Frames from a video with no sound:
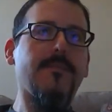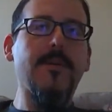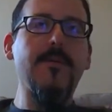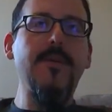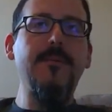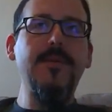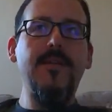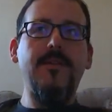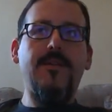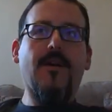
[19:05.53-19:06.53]
There were, I
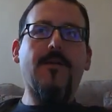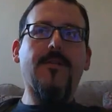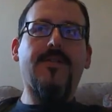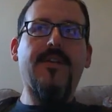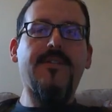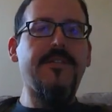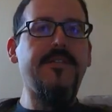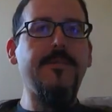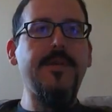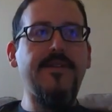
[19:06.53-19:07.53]
mean, all the things that you would